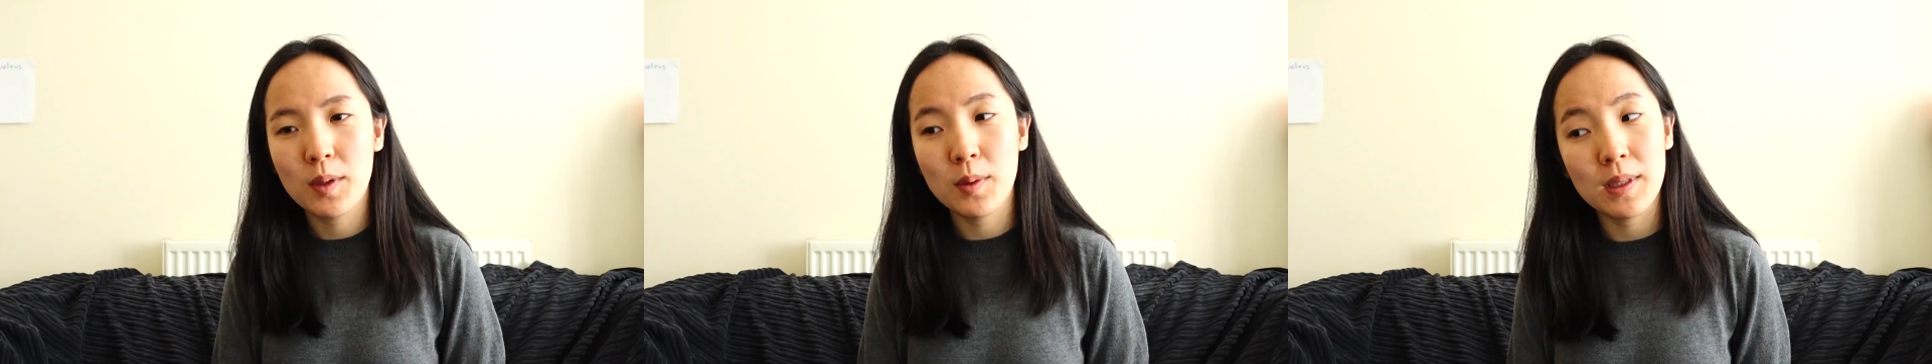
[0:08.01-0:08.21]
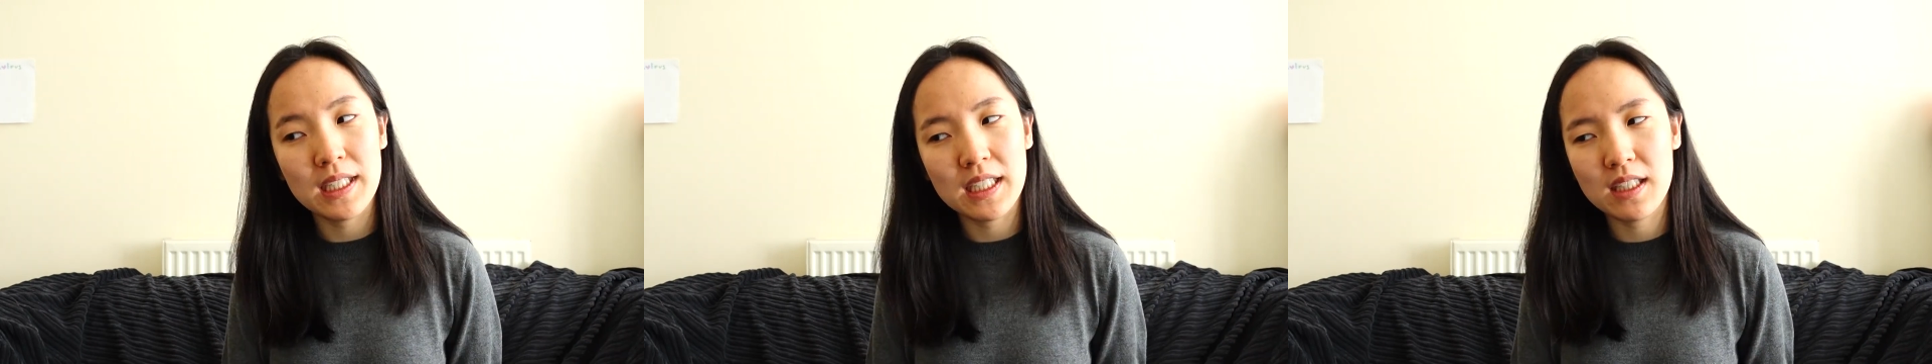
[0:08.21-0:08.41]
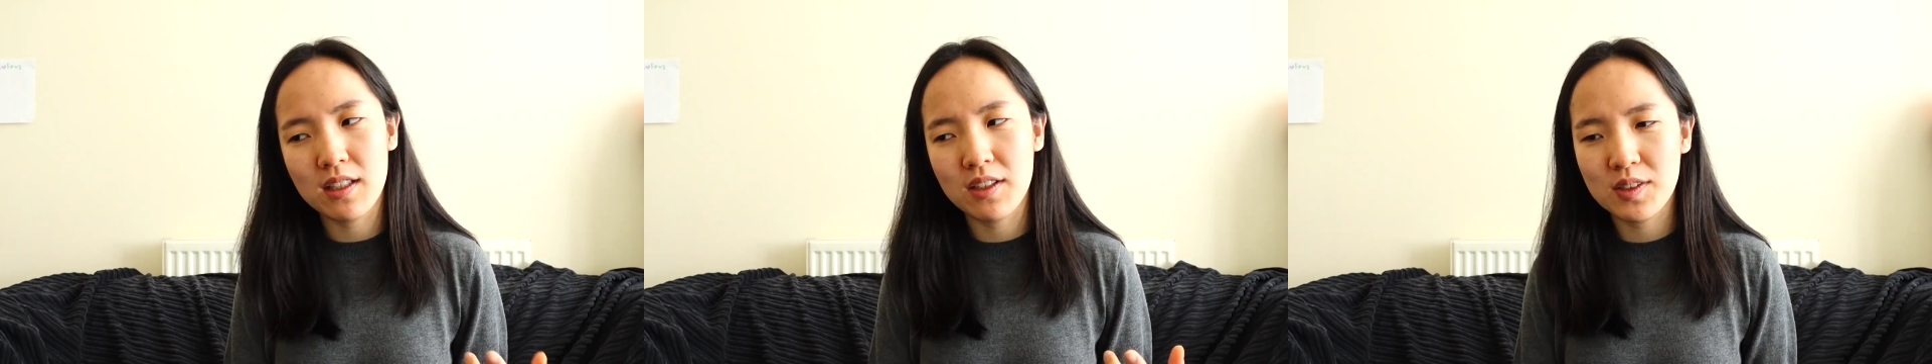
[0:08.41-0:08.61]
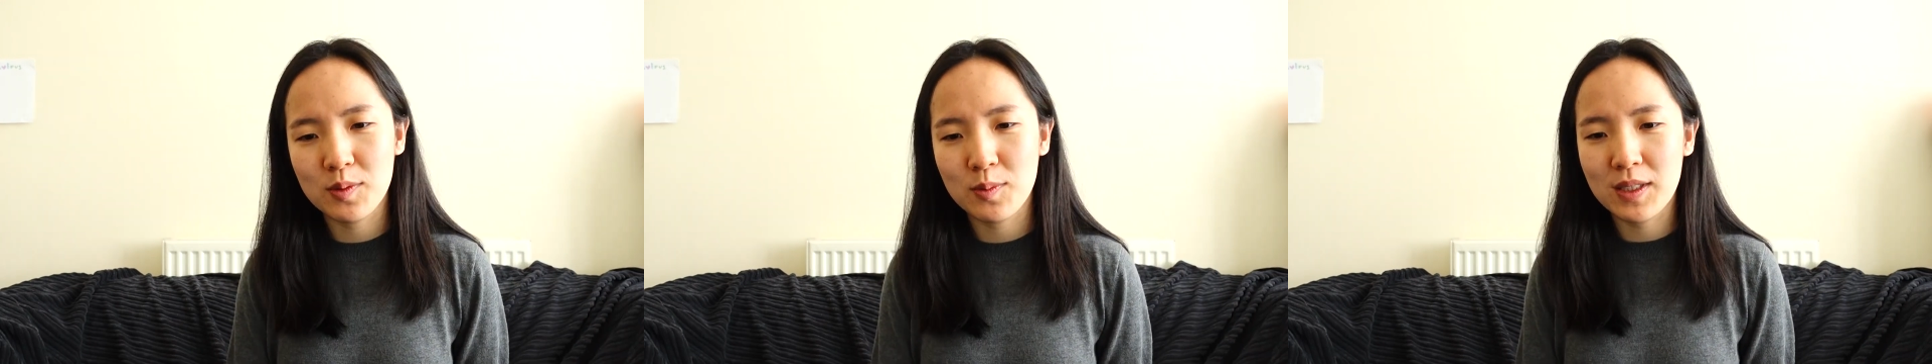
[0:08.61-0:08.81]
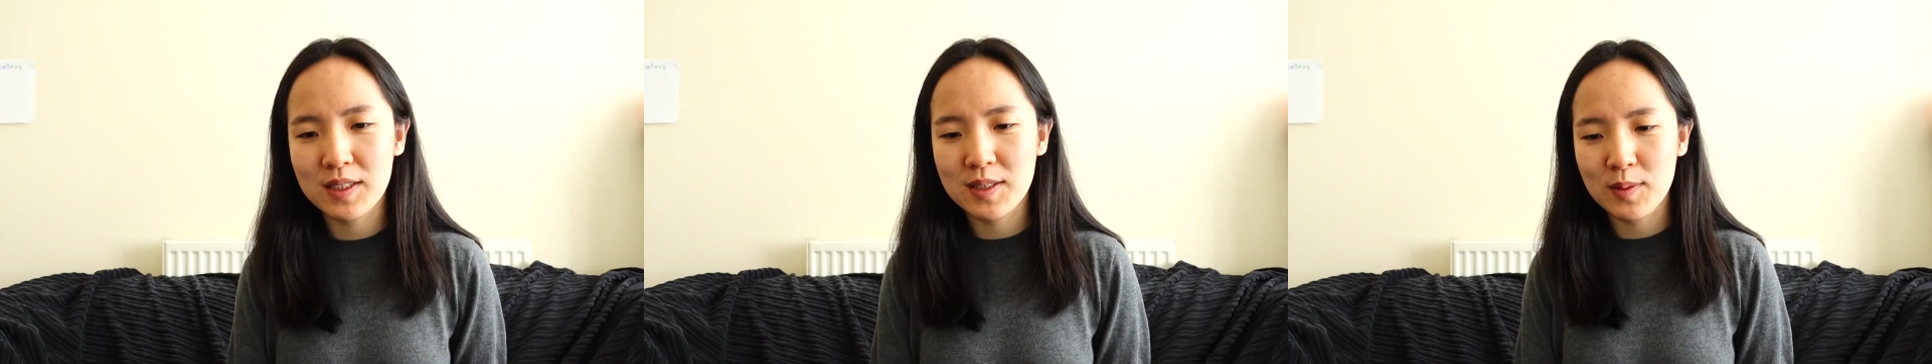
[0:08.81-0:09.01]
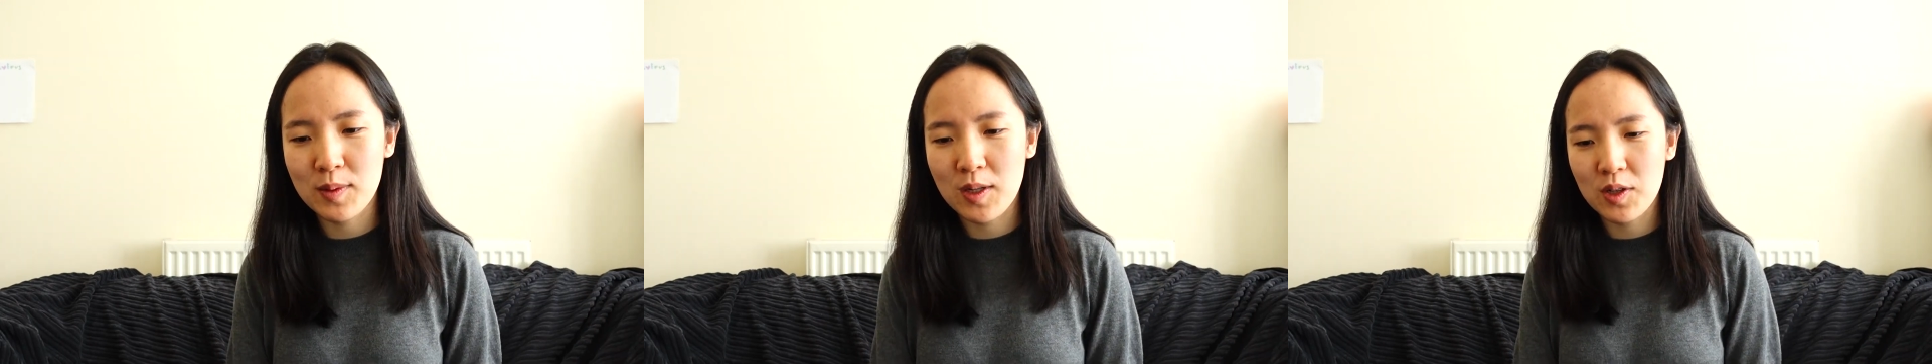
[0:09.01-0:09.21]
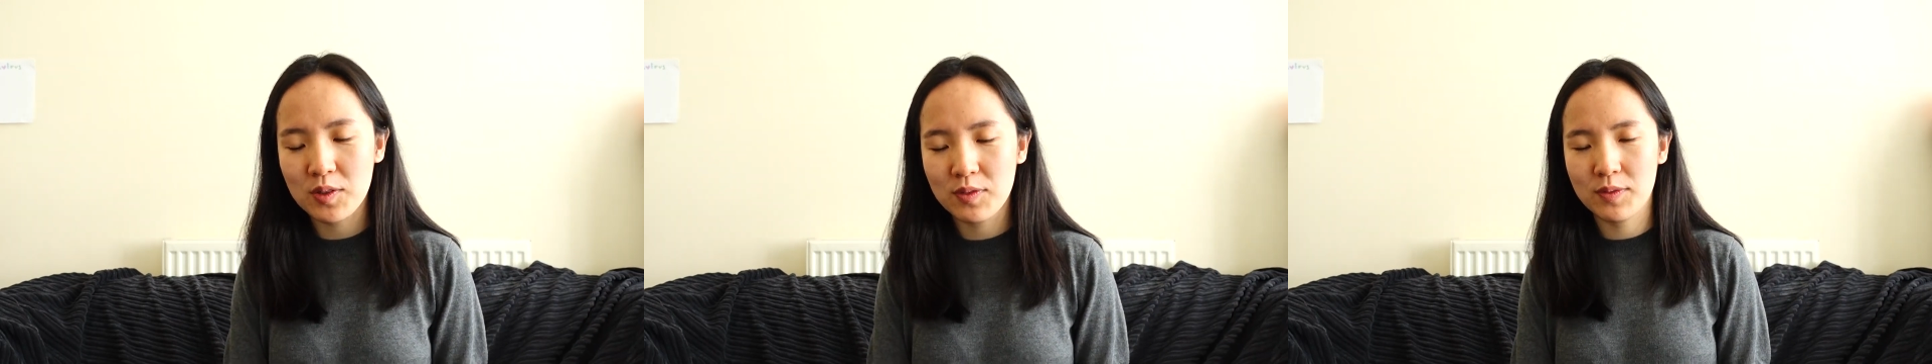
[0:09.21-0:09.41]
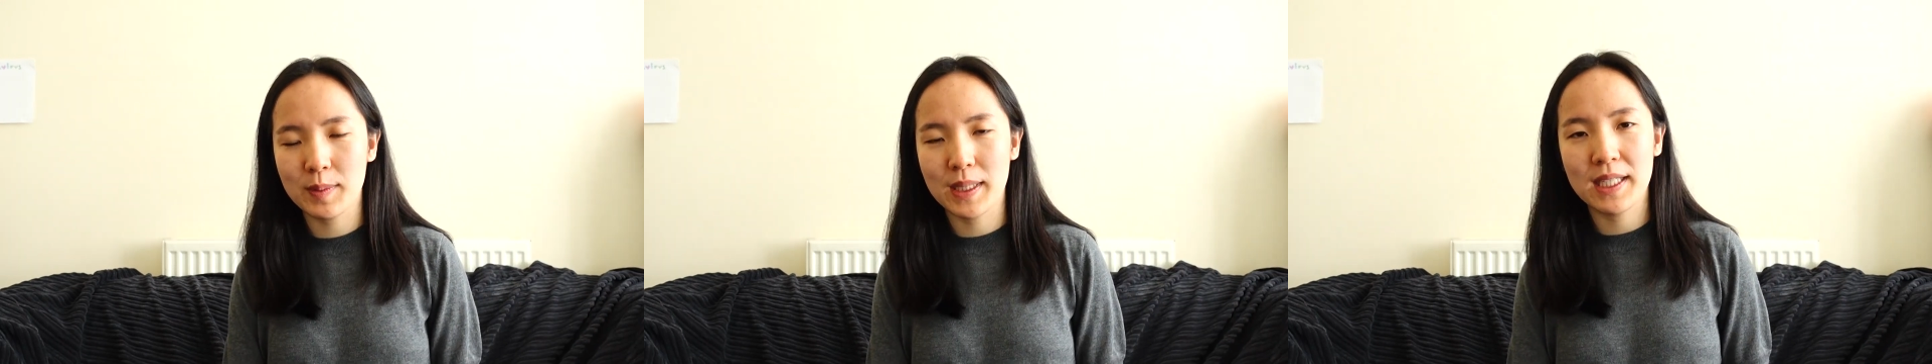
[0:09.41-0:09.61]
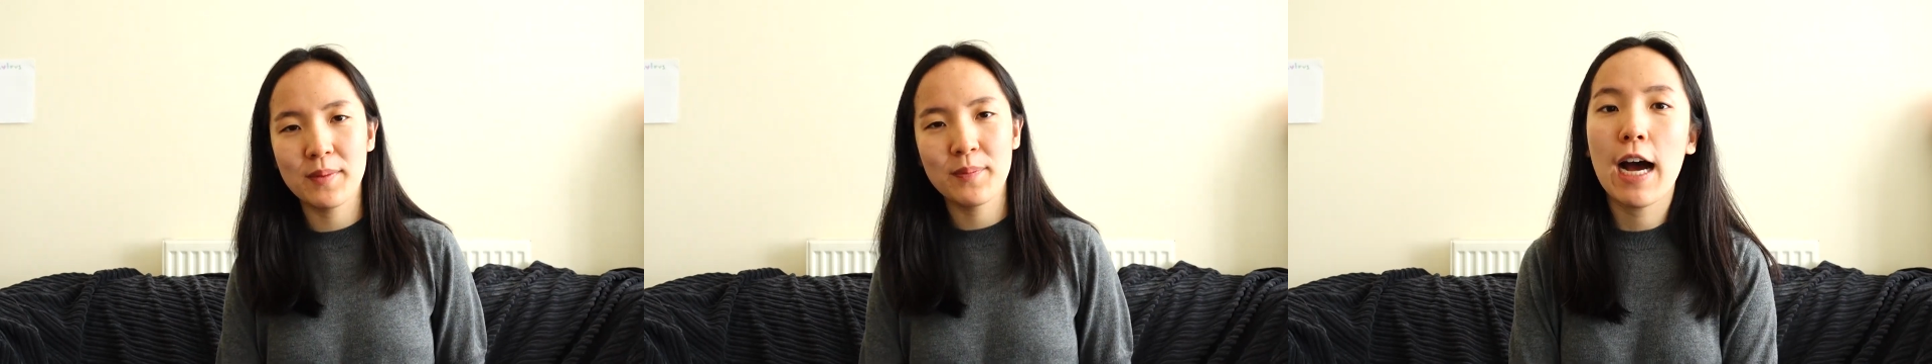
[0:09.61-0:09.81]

Polyglot, why so hard for me?